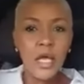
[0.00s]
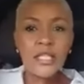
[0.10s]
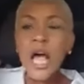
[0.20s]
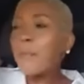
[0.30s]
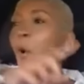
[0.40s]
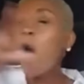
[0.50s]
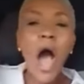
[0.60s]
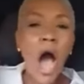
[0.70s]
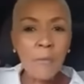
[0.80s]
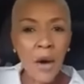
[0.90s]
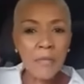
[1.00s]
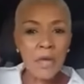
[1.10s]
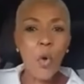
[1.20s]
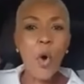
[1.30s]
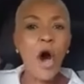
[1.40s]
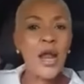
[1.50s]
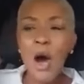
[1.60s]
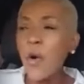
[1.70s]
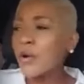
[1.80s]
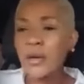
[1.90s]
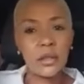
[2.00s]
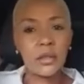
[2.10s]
Stop walking on me, all down.